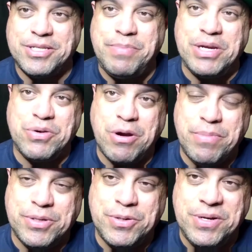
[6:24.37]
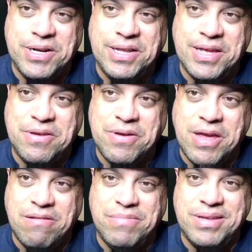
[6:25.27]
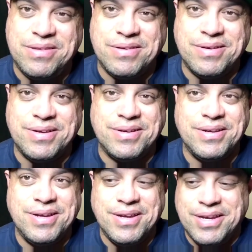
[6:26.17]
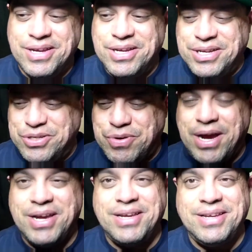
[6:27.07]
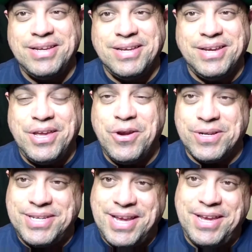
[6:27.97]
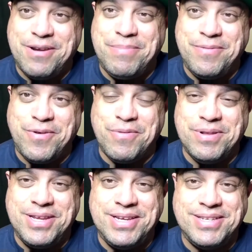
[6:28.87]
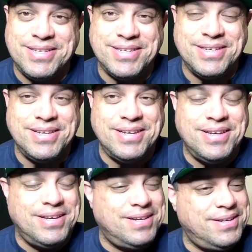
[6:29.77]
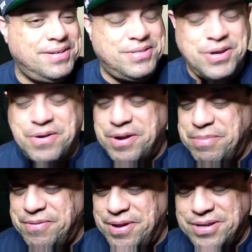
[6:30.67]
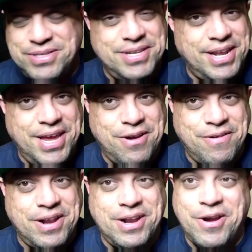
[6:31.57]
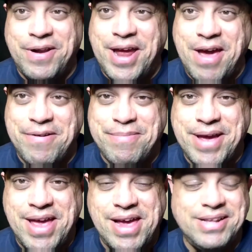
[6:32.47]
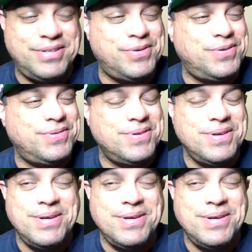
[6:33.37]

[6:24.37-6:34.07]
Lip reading: special opportunity that you gave me to try your scent here before release. It's today already, and I already have it in my hand. So